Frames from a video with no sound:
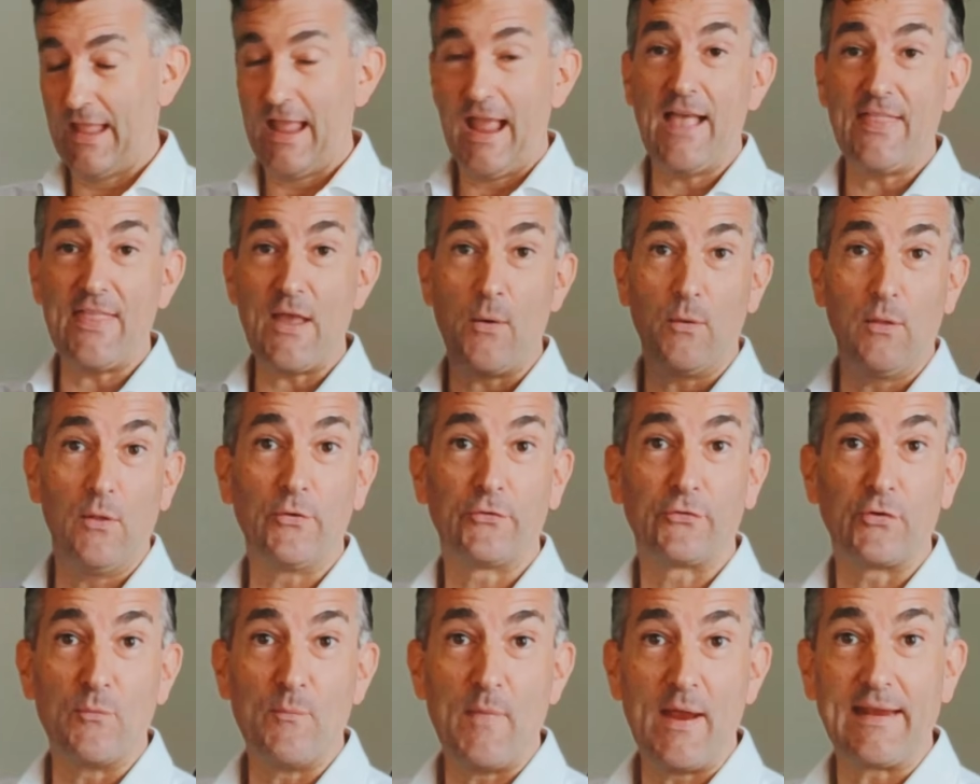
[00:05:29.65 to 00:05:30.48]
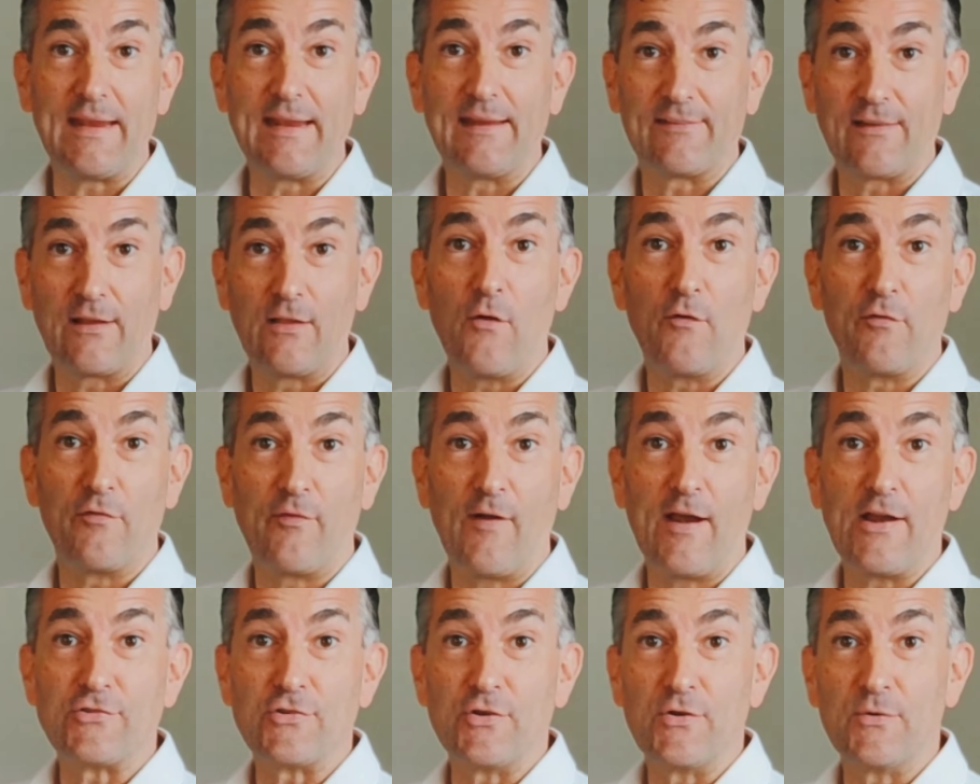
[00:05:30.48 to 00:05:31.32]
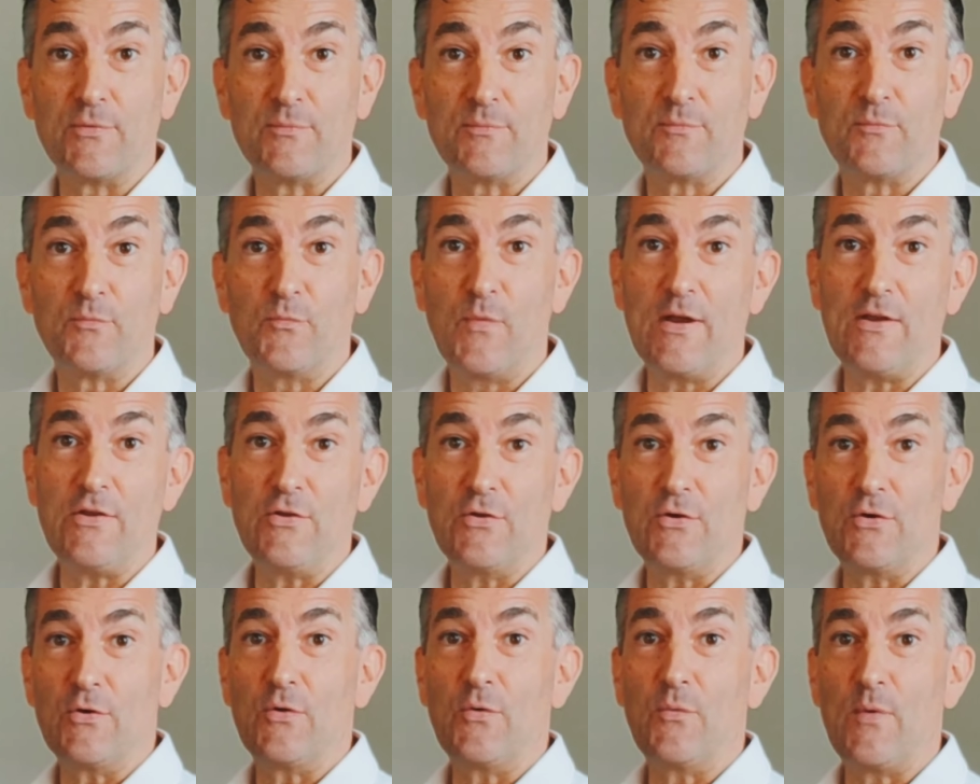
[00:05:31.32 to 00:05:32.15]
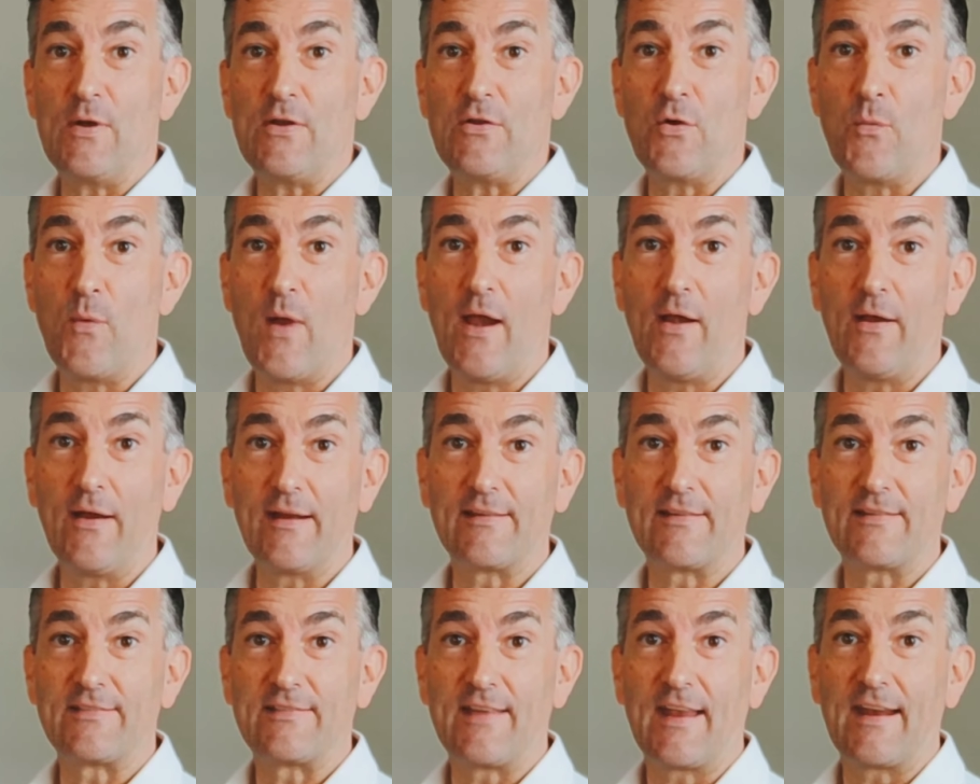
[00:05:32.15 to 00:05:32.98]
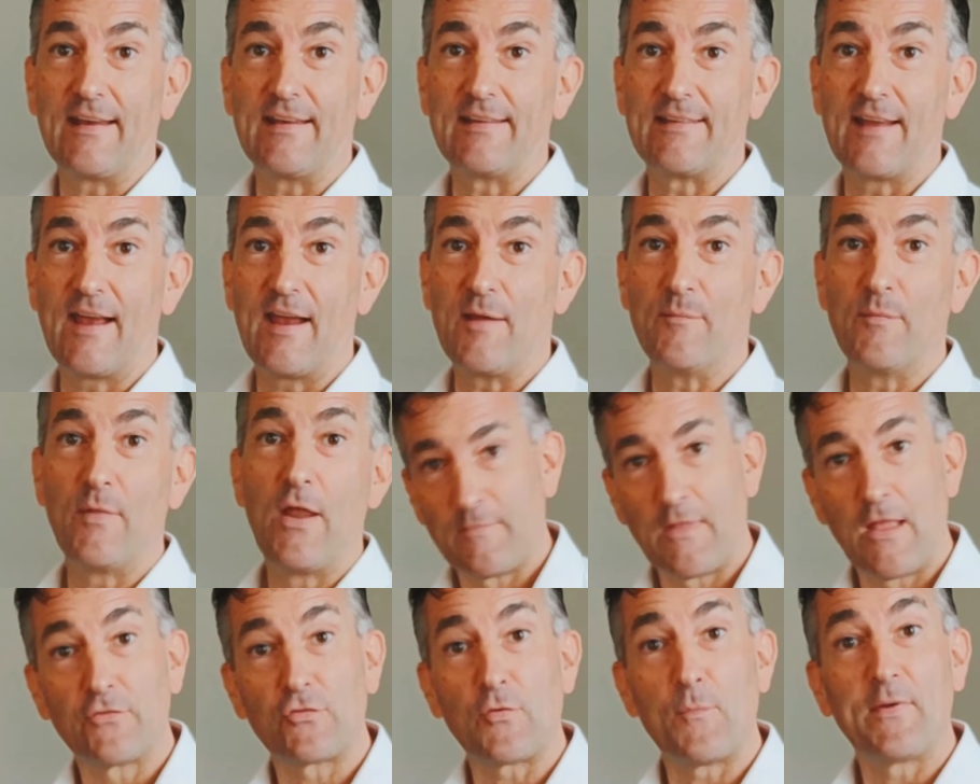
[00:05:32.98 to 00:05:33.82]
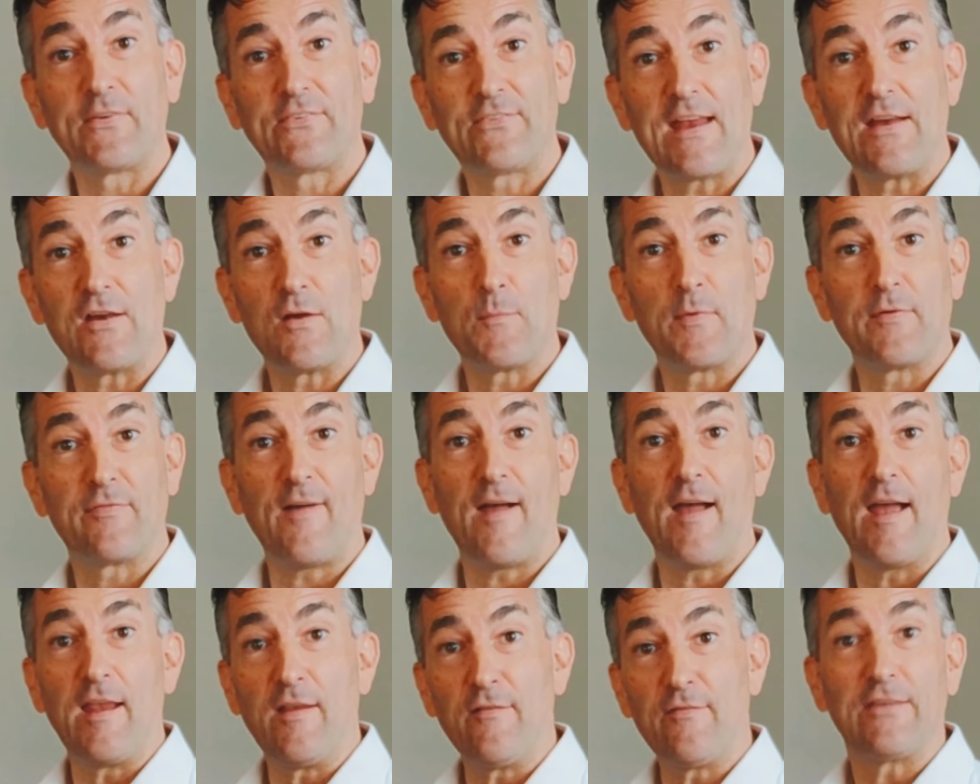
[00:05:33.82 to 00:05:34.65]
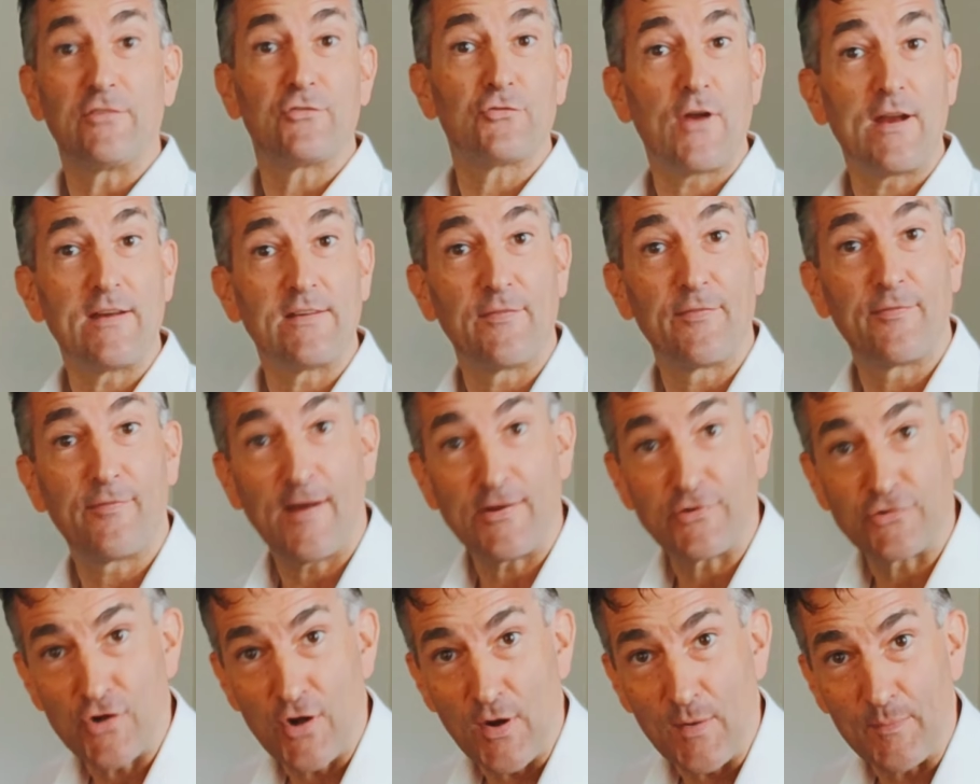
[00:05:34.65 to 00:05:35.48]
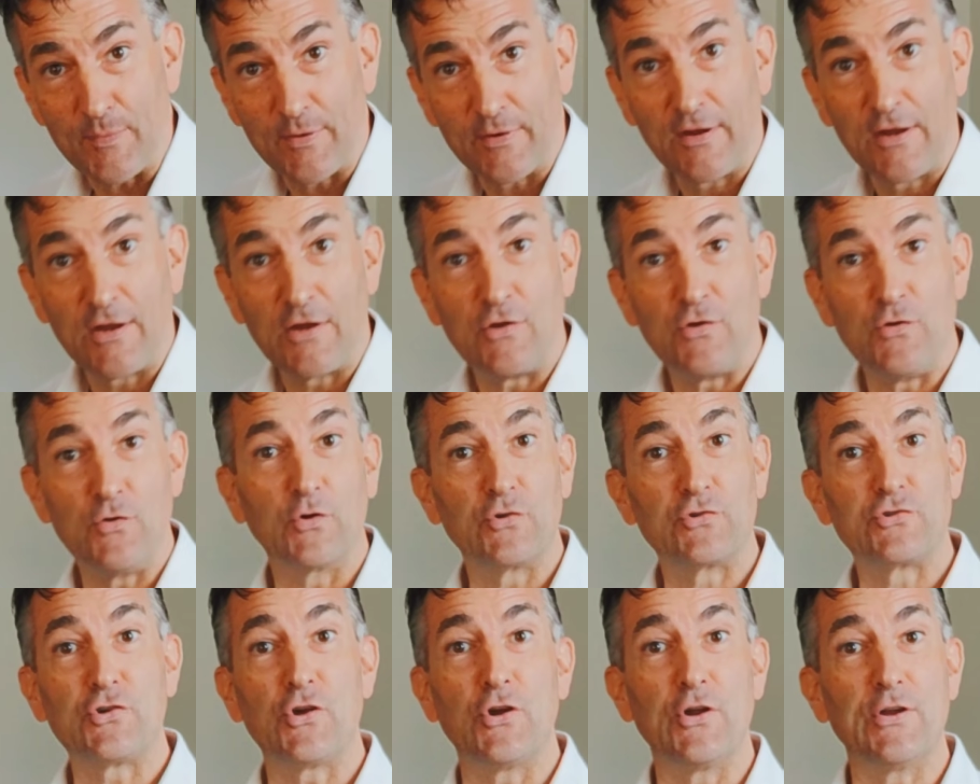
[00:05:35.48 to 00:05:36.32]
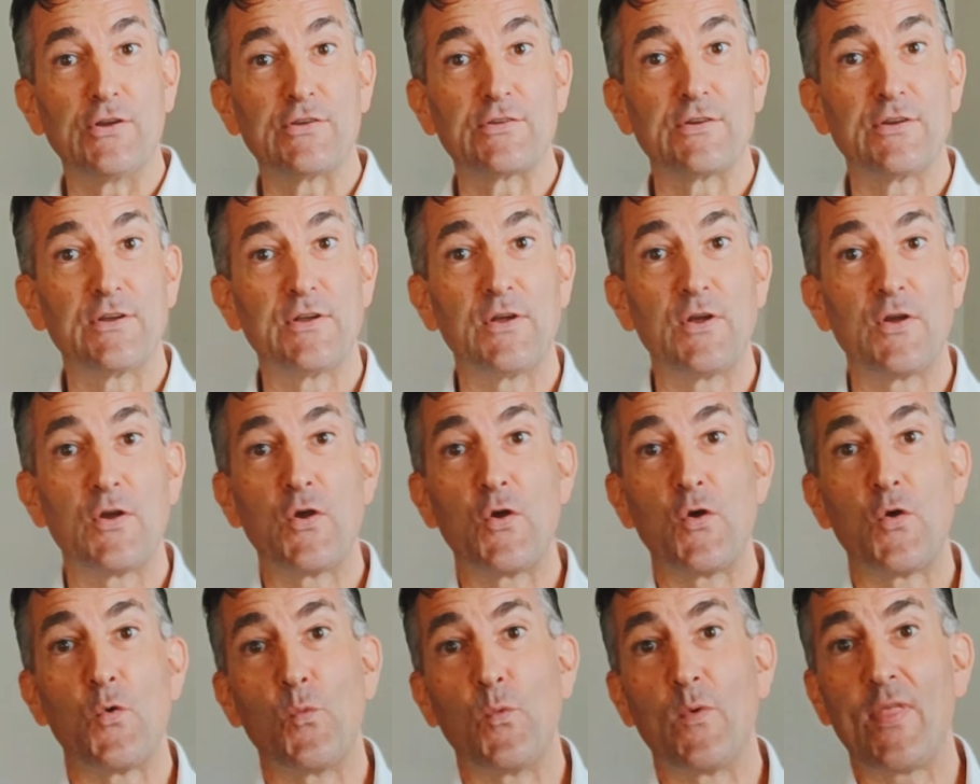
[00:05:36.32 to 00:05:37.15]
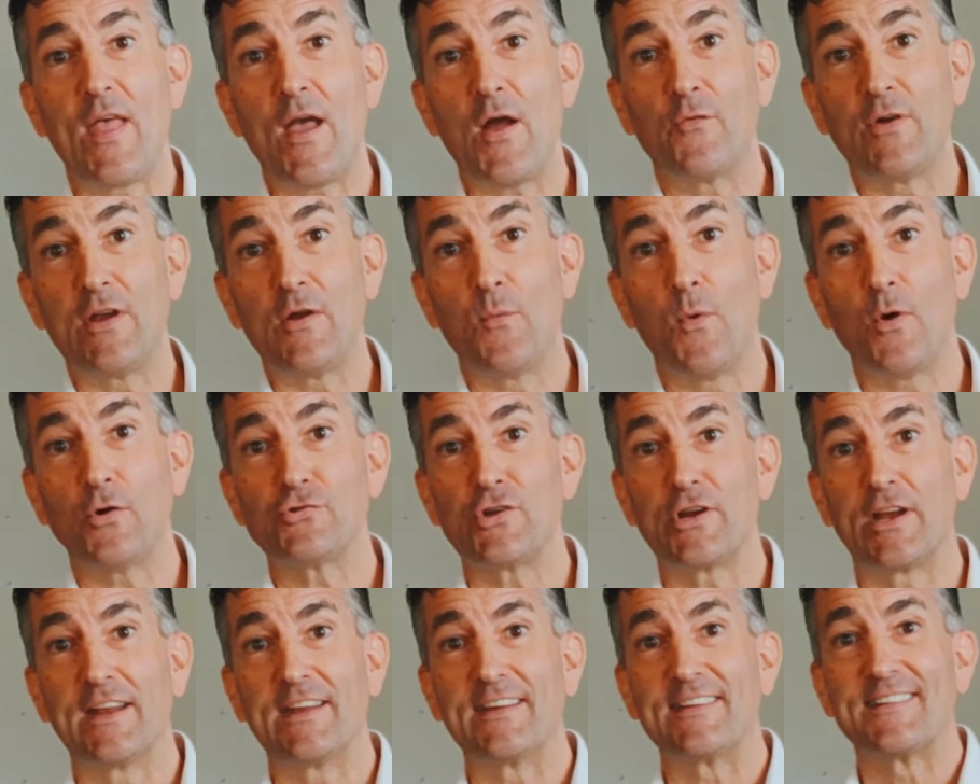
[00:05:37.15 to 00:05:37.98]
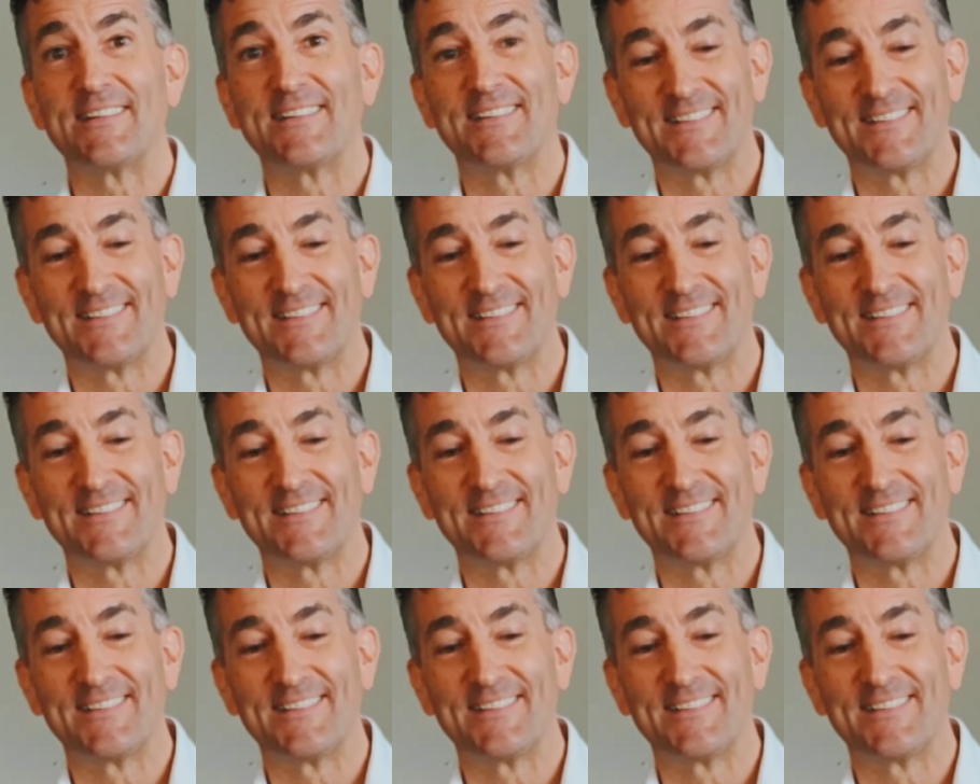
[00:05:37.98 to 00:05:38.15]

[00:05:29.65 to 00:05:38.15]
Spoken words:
And that will also make it a lot fresher when you're wearing it a second time. So mistake number 5 is trying to freshen up your shirt without re-washing it.